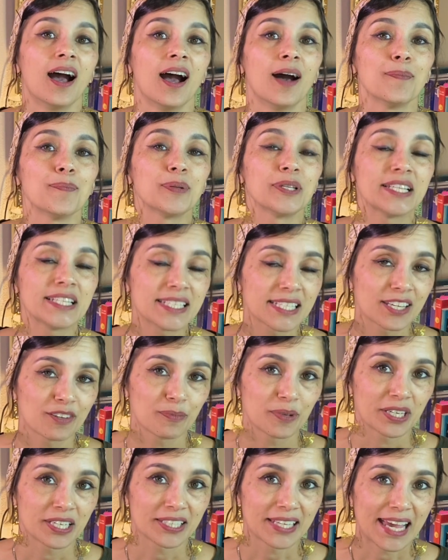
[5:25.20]
Please give
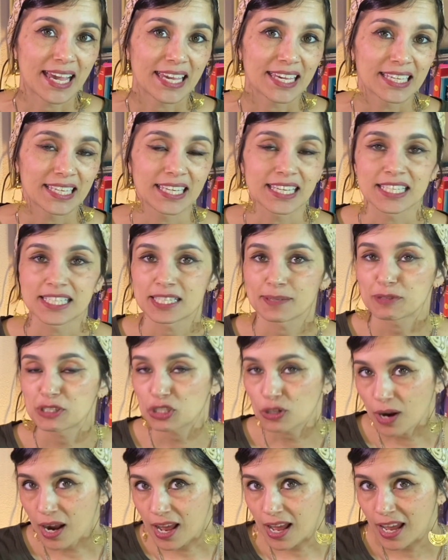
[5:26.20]
me a like, a
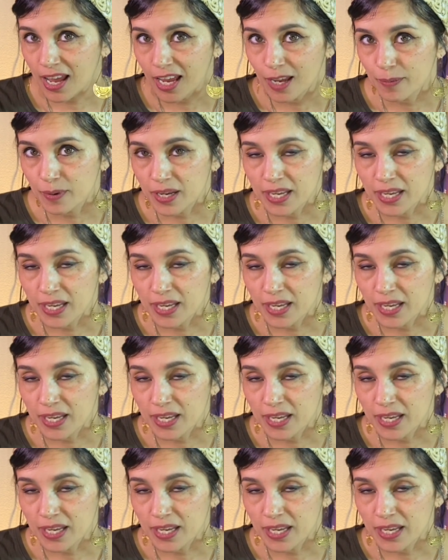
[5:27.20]
subscribe,